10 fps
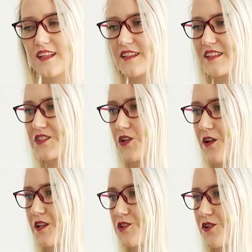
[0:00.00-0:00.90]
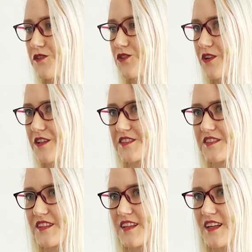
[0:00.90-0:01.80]
this culture of
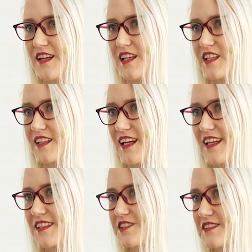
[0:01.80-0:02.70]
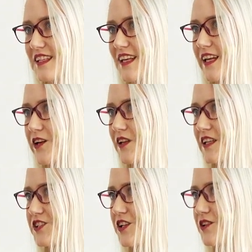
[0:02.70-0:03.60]
trust that lets us lean on
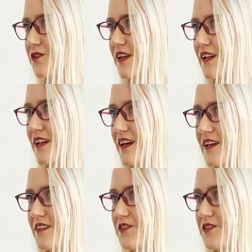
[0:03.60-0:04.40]
each other and